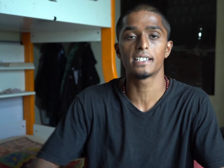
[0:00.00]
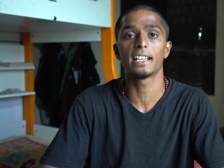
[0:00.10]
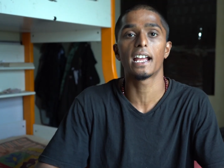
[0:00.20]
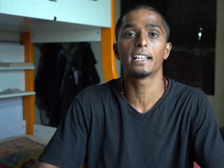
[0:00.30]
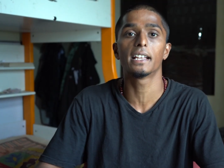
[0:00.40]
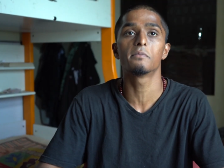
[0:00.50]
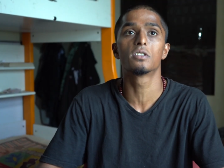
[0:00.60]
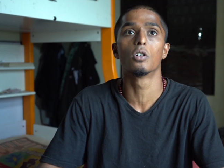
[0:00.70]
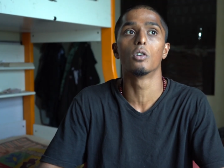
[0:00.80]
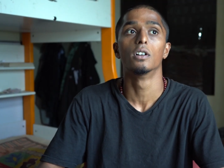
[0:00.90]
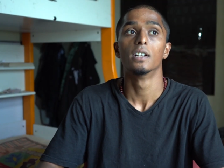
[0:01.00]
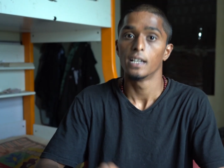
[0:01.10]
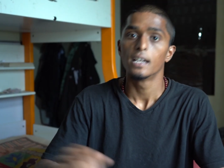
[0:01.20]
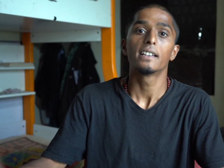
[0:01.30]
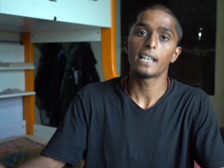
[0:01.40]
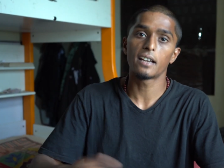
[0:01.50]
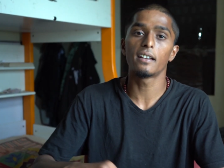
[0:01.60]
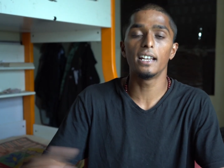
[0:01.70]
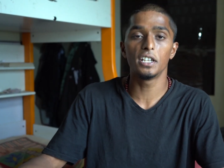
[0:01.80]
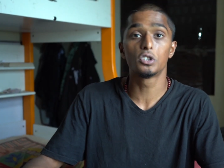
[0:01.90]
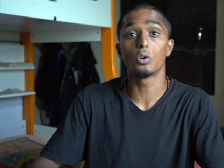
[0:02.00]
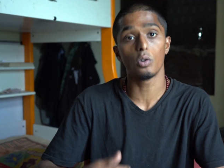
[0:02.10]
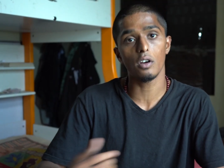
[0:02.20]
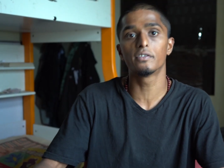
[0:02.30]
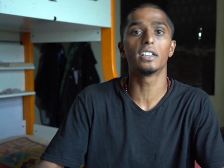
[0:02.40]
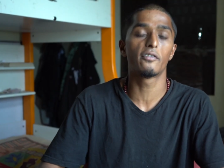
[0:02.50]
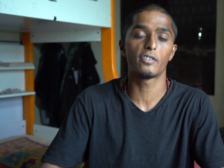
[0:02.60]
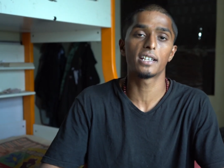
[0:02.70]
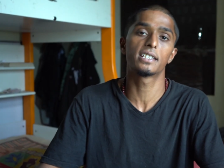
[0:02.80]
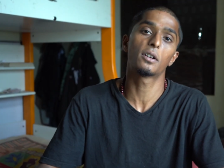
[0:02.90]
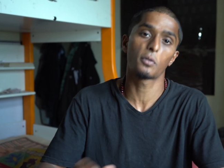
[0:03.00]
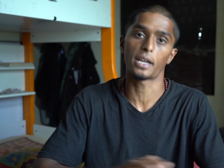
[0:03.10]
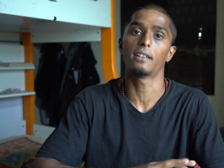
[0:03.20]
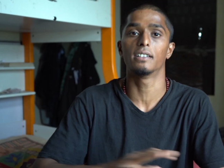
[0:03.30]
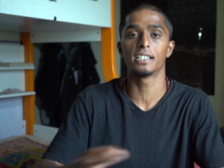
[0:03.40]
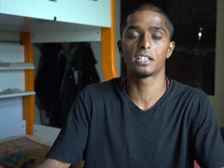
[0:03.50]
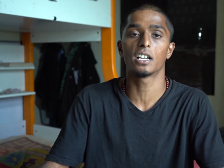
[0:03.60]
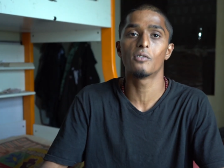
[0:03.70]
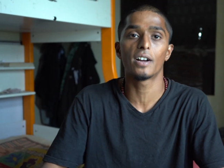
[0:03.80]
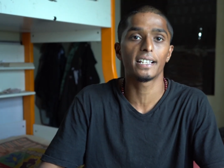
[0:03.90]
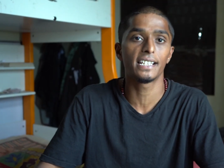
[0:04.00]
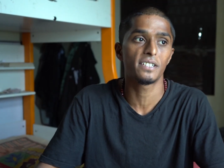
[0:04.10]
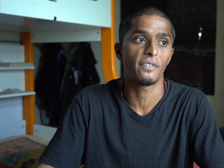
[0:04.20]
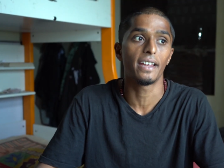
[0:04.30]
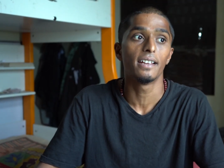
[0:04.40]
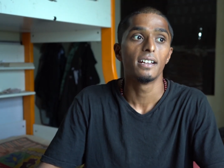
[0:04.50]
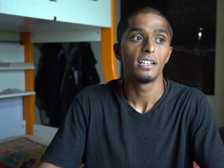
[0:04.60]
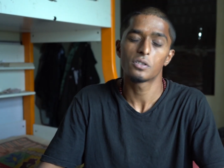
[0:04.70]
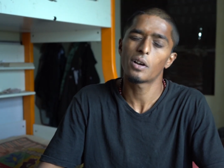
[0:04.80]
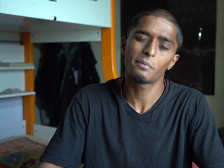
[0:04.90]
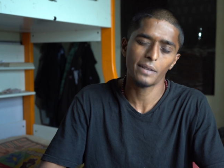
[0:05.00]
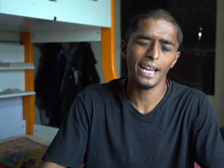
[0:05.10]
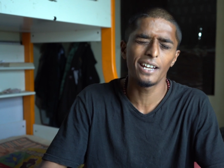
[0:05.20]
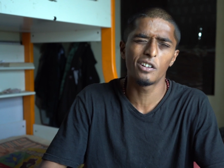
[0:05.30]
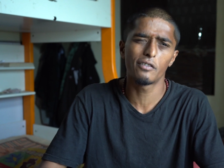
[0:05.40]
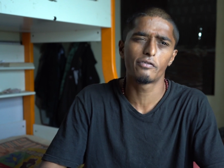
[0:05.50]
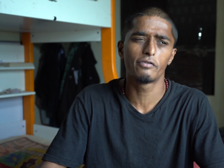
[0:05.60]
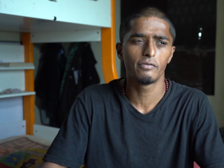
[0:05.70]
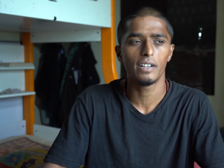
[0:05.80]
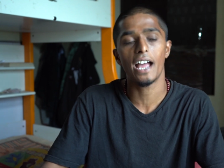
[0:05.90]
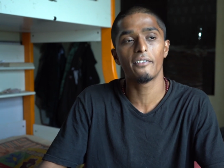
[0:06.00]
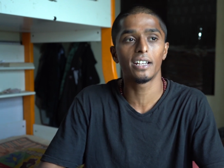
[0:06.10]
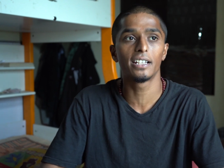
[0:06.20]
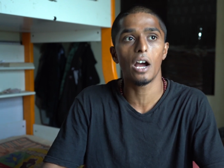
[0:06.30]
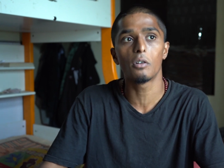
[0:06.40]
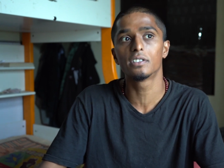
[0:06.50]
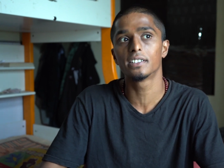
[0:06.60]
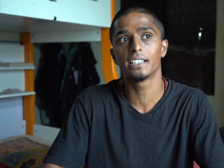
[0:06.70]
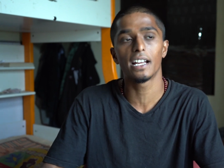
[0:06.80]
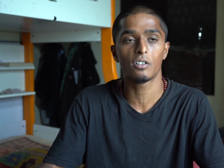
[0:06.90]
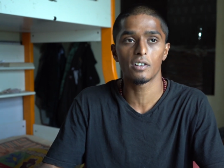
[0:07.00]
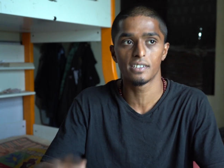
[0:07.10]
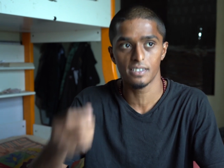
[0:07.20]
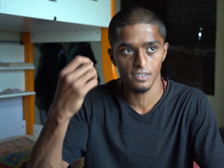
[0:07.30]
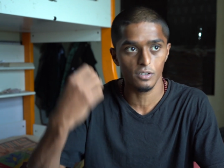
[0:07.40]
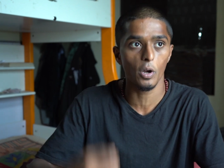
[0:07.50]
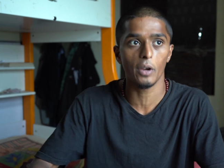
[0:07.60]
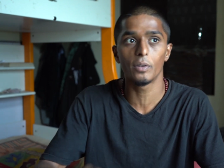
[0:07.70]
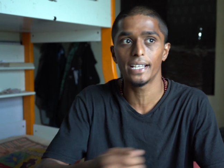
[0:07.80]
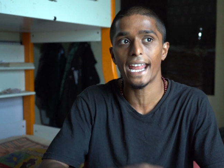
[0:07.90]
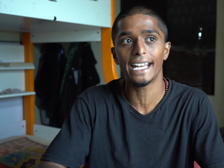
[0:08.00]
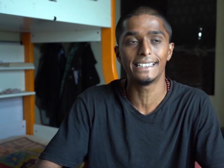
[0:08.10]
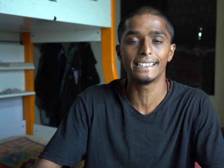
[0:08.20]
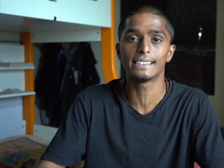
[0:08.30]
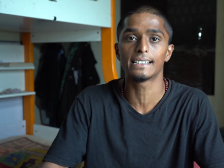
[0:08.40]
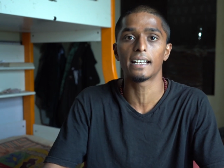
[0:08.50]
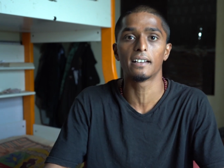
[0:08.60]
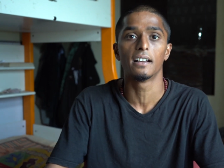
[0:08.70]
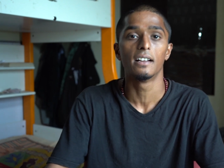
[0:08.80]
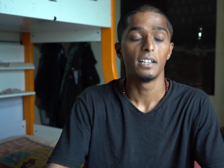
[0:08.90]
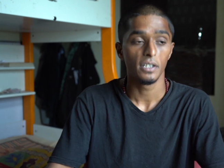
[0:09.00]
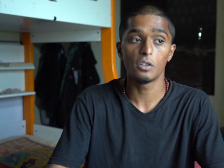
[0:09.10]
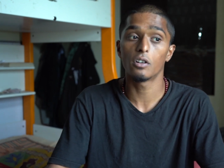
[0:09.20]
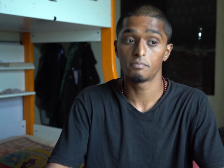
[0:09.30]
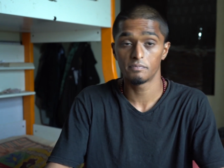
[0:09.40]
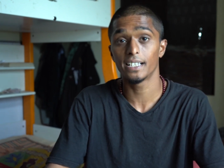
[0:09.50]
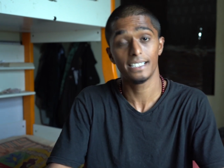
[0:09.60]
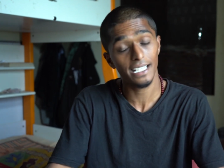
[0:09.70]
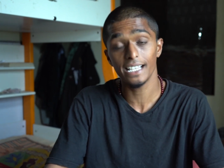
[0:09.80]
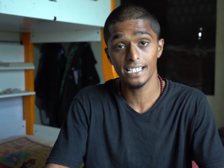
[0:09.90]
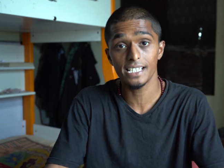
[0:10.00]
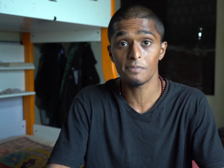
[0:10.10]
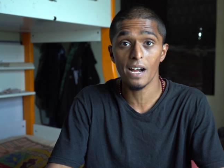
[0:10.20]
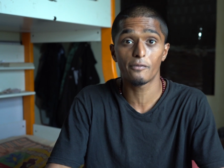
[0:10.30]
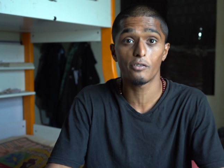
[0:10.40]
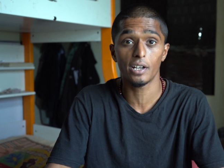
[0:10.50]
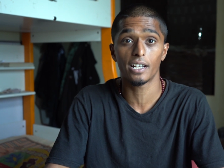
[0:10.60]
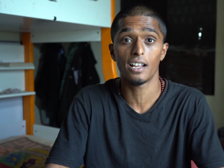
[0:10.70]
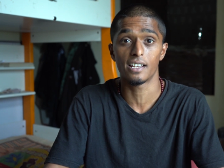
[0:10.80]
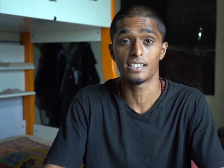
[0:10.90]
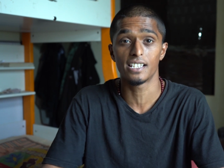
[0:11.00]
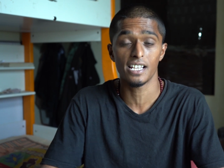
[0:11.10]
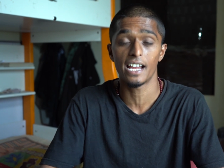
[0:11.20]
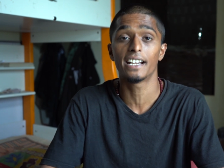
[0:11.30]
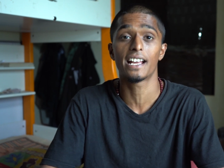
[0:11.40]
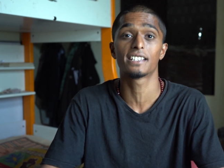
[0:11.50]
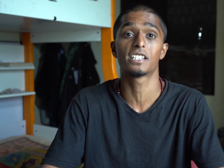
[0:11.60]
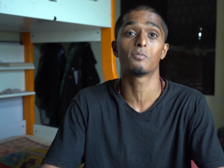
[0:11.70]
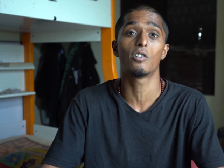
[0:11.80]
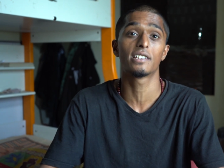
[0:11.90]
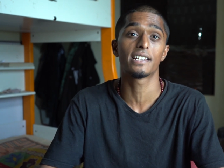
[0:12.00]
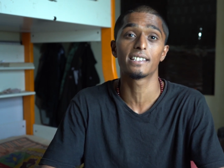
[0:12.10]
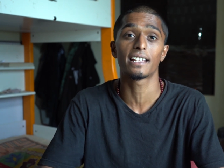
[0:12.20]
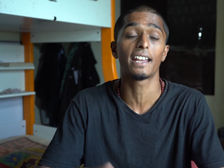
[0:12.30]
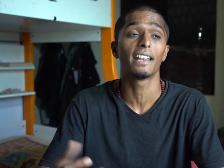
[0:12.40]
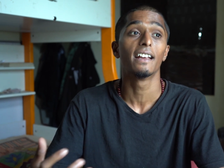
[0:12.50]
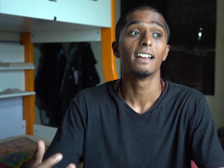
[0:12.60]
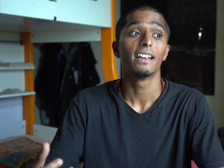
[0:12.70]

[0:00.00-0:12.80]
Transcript: area in them. So that really showed off the difference, that okay, it's gonna work in this way. So I'm kind of having doubts in there, because going with the edges, and it's a smartphone at last. It has a small sensor, and